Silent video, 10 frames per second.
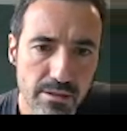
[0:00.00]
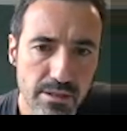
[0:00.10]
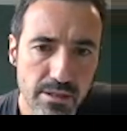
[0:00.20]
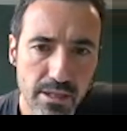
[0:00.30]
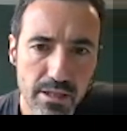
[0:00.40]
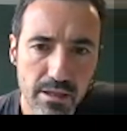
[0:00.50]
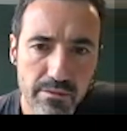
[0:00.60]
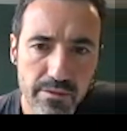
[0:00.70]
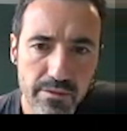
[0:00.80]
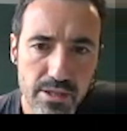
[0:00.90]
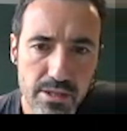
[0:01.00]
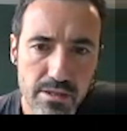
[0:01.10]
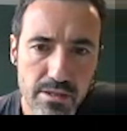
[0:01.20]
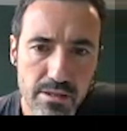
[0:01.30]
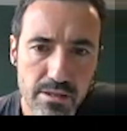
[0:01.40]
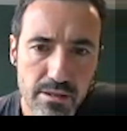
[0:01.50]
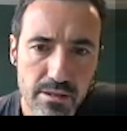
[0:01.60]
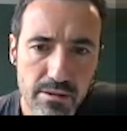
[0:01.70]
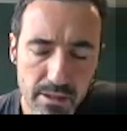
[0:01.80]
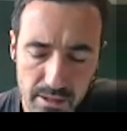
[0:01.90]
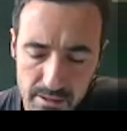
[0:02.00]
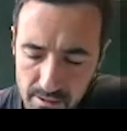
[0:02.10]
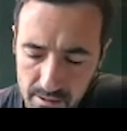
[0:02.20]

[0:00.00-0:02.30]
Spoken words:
dn alpha edges. Okay.